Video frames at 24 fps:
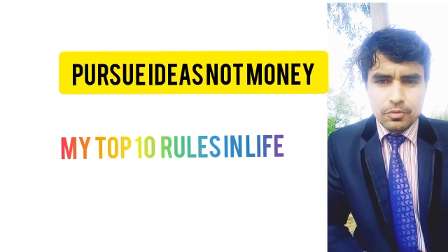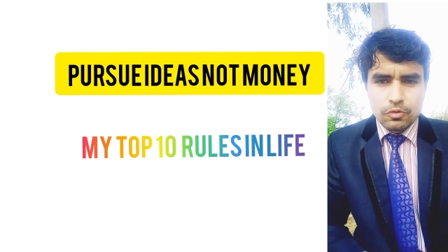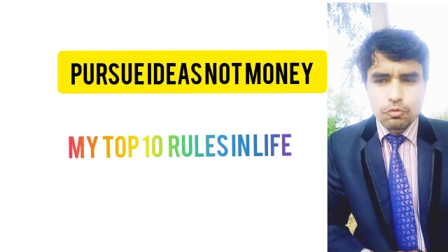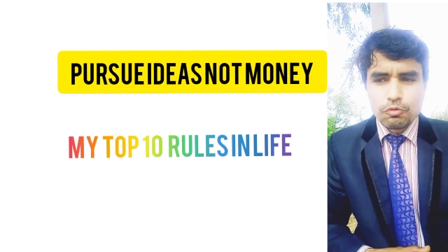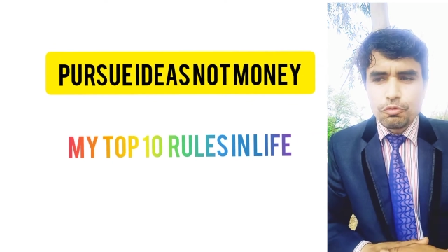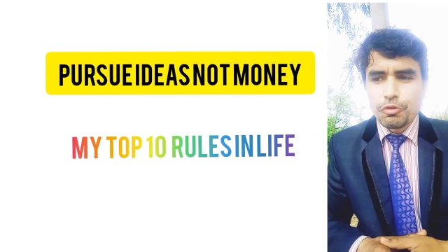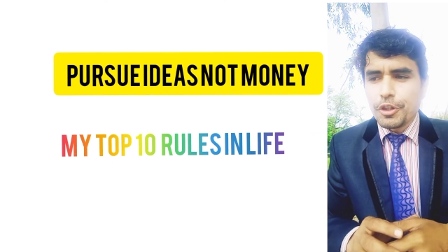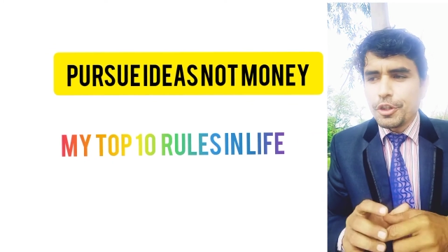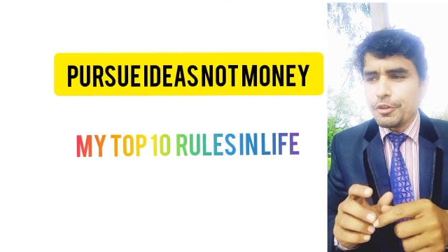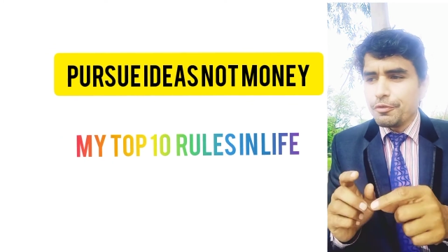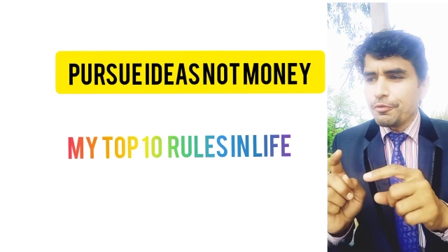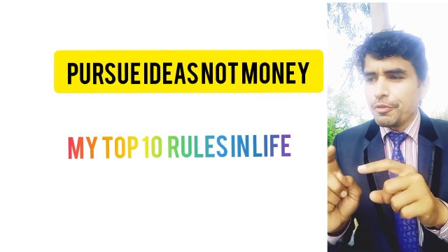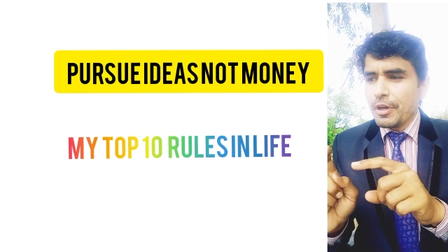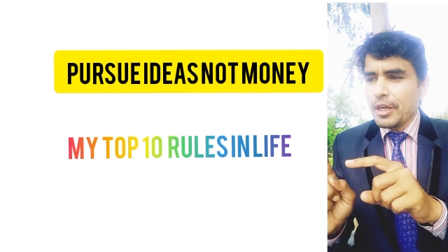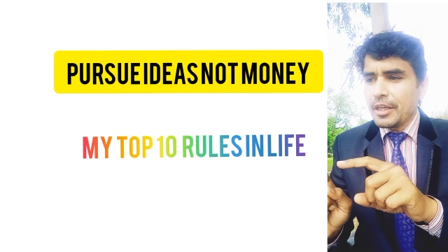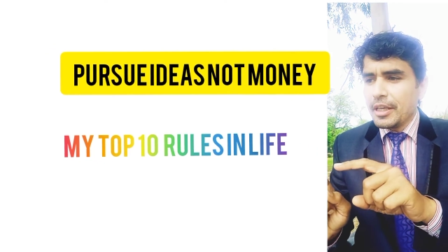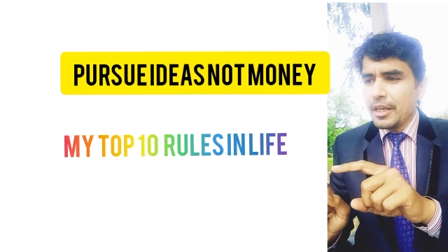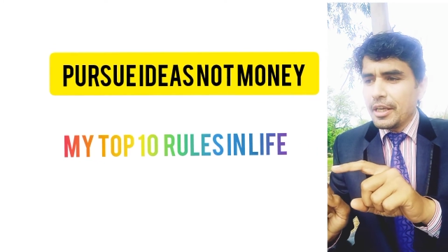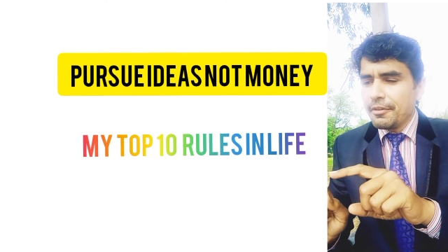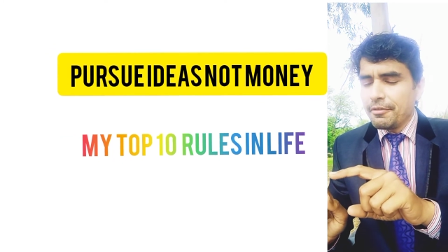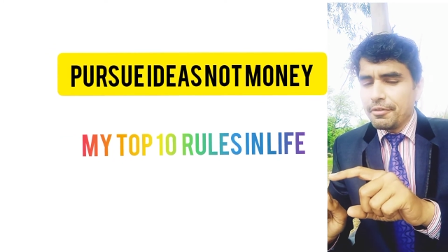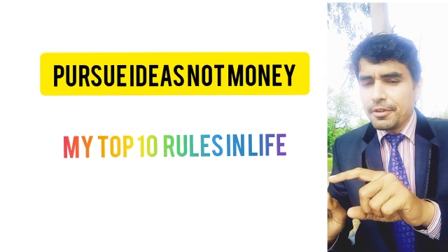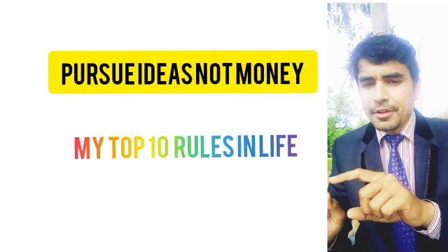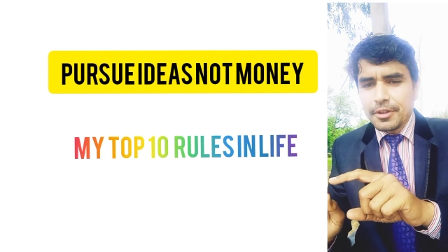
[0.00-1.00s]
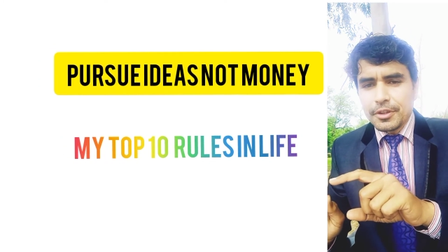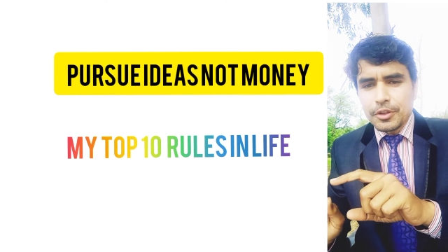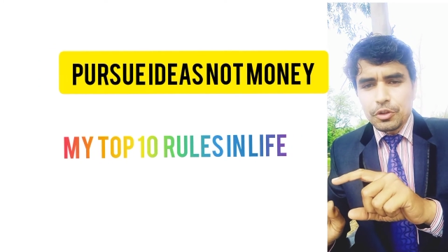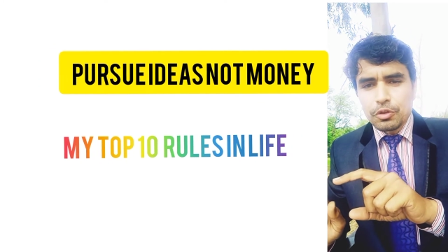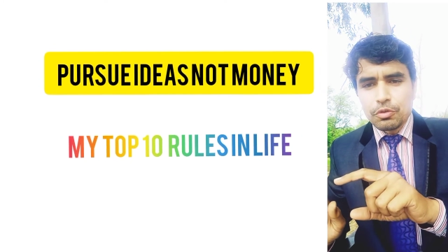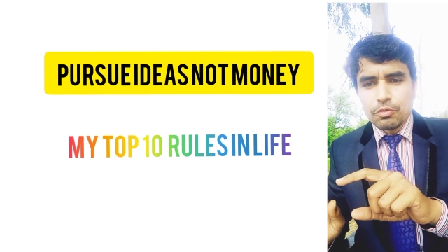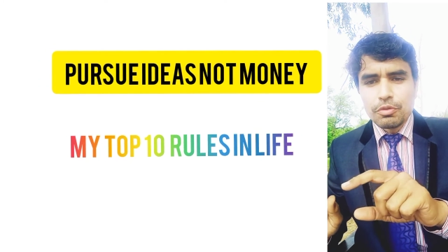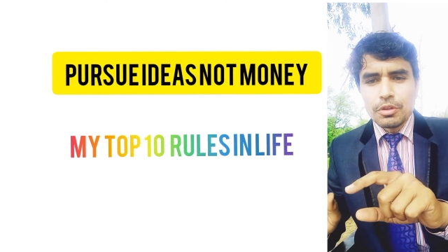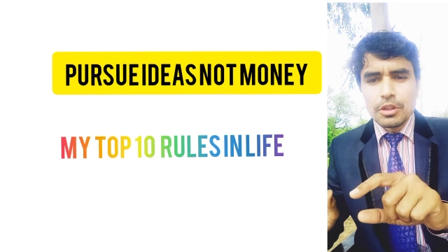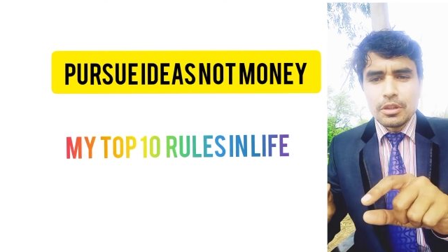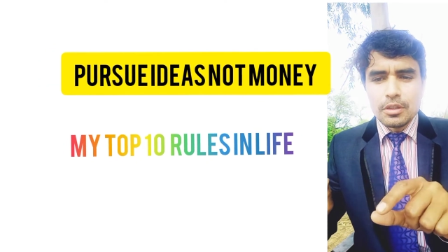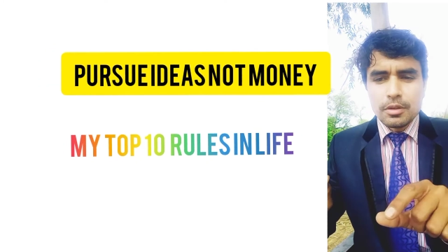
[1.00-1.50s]
Whenever you
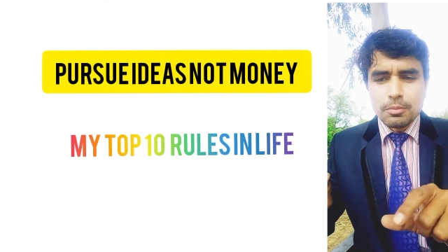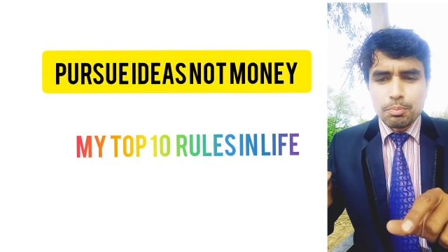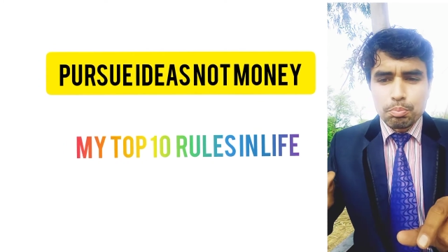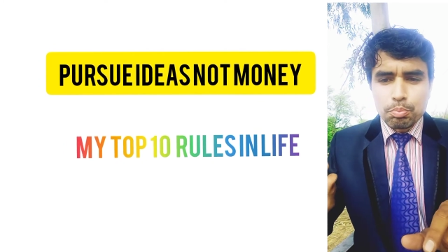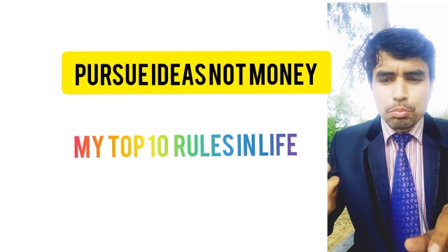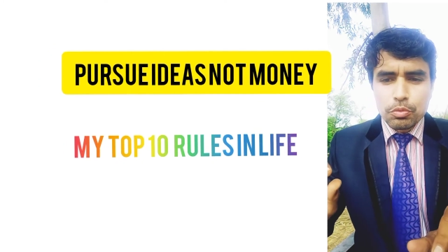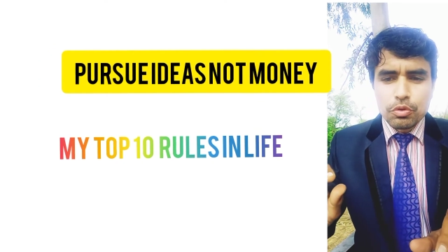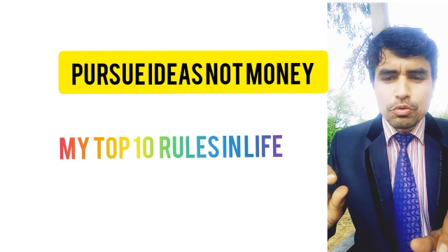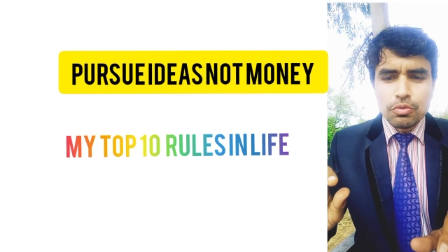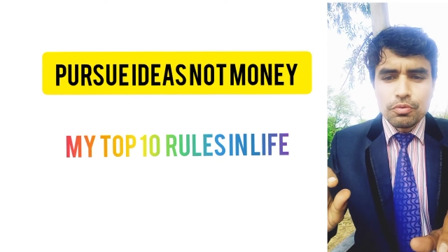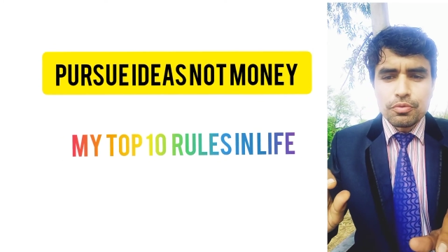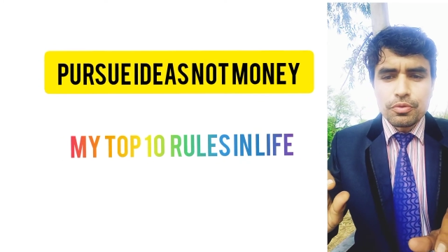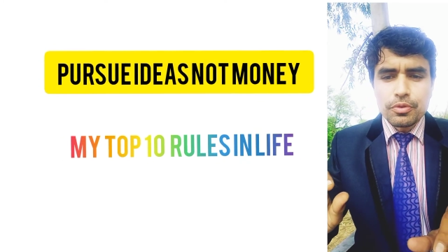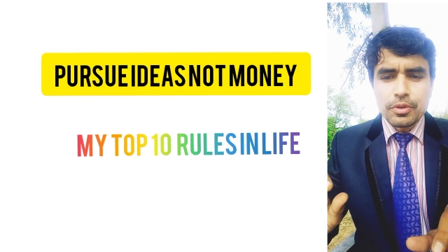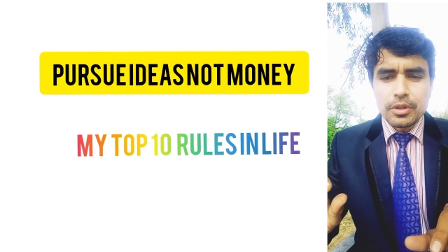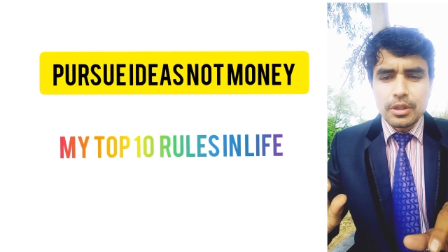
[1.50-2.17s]
will move